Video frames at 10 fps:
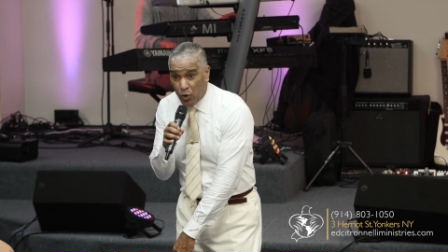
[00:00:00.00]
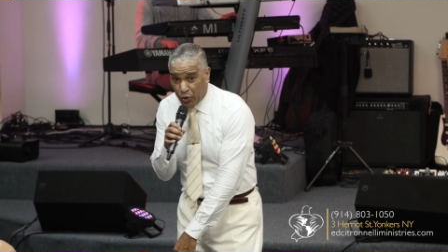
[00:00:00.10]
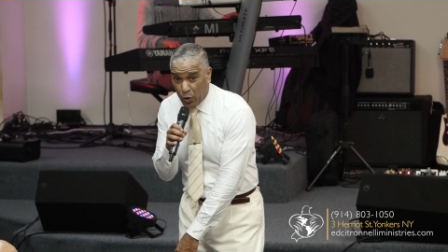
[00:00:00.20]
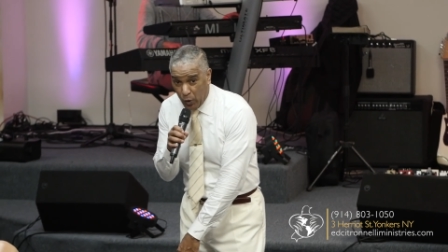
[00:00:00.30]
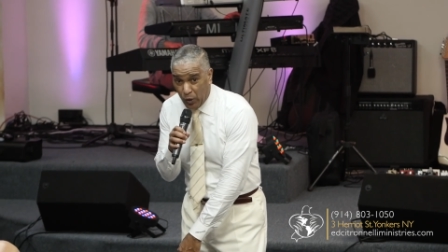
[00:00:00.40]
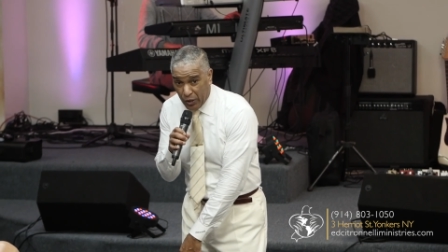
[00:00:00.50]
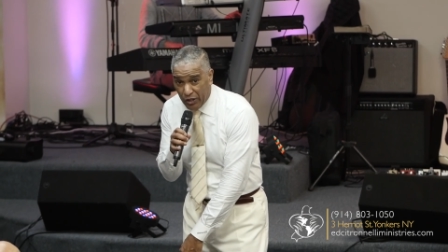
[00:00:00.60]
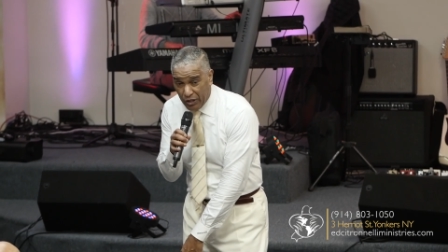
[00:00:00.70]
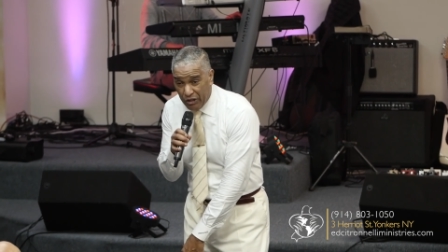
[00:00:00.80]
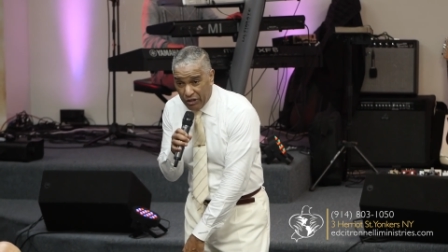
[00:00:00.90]
school?
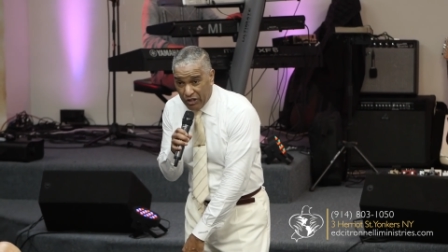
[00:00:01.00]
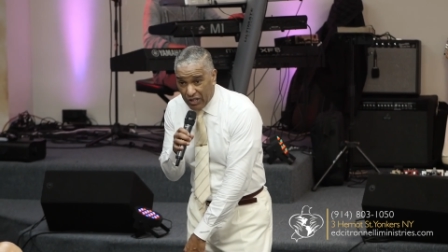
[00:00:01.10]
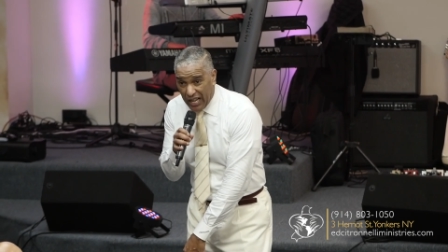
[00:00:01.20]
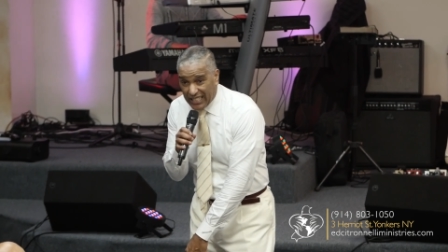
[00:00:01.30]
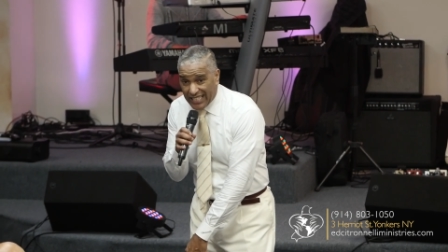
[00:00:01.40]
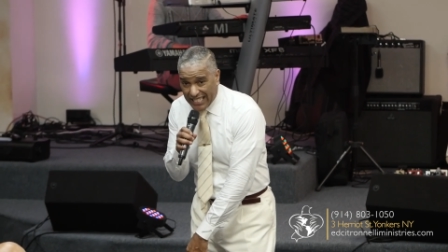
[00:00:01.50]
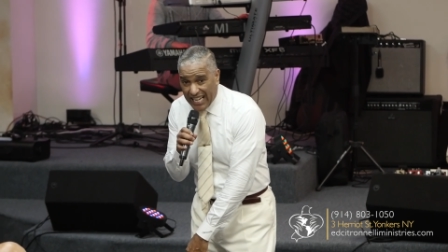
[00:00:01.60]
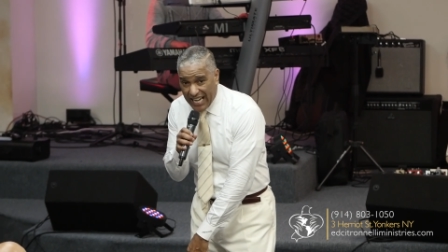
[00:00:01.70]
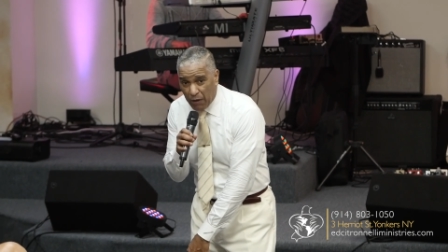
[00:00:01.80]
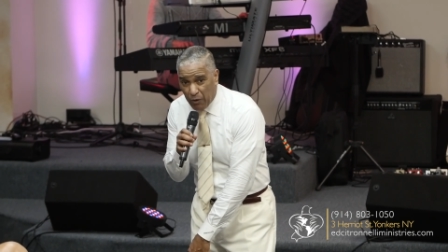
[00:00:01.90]
At the
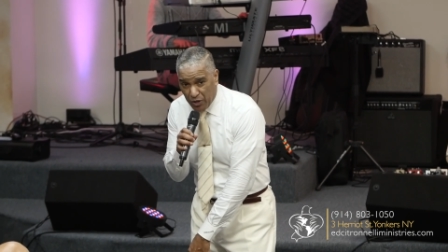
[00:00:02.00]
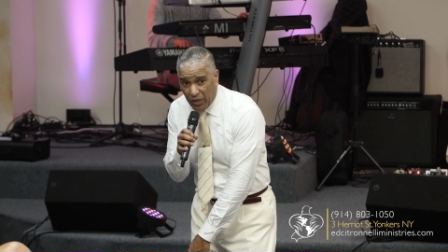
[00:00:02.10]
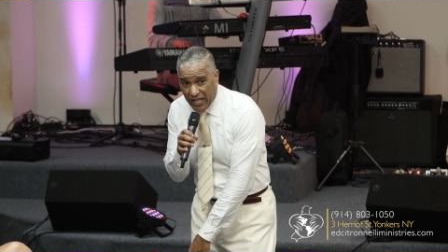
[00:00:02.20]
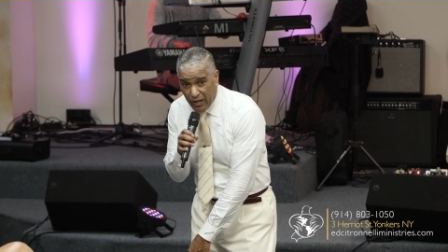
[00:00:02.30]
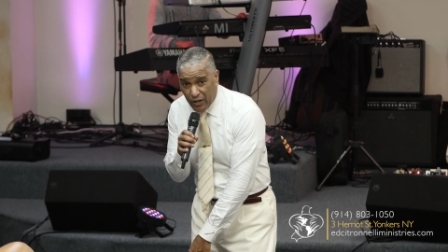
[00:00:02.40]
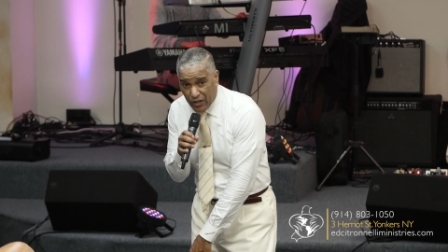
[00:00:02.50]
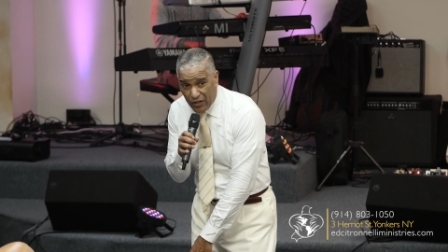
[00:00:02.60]
synagogue when you were little?